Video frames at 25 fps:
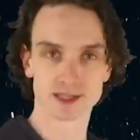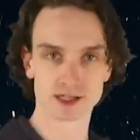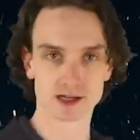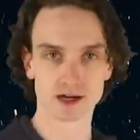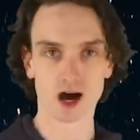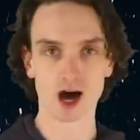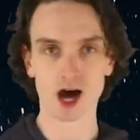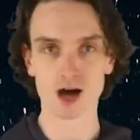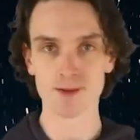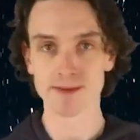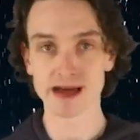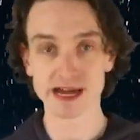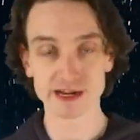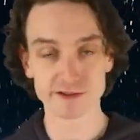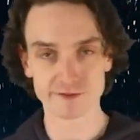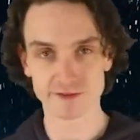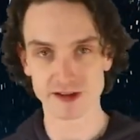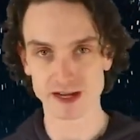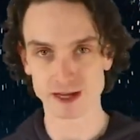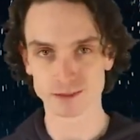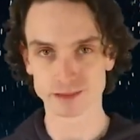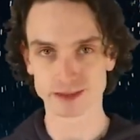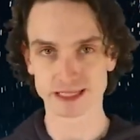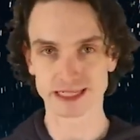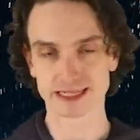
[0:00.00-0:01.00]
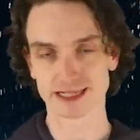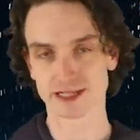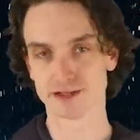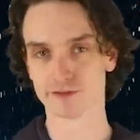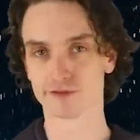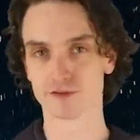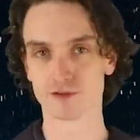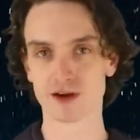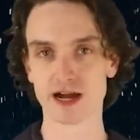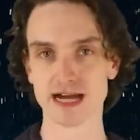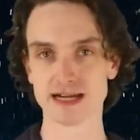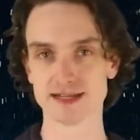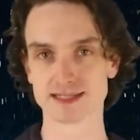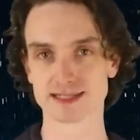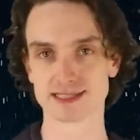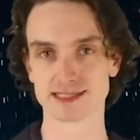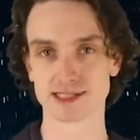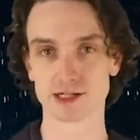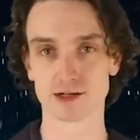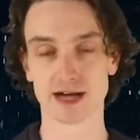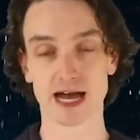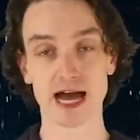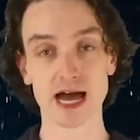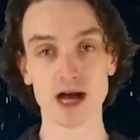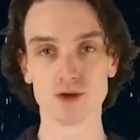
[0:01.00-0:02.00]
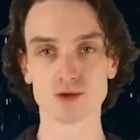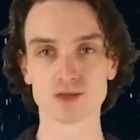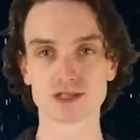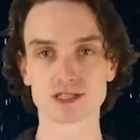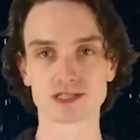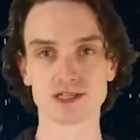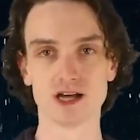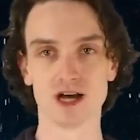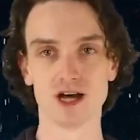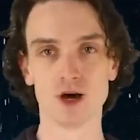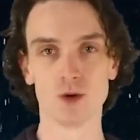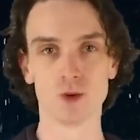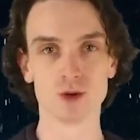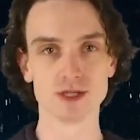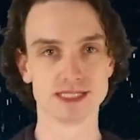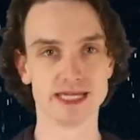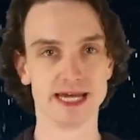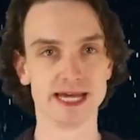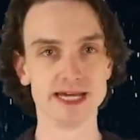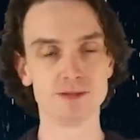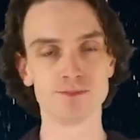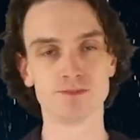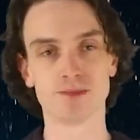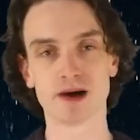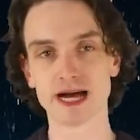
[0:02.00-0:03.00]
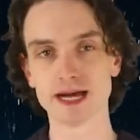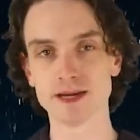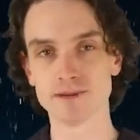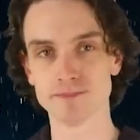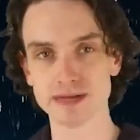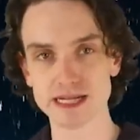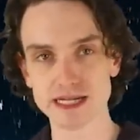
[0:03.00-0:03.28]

the Comet family in France. Their house was hit by a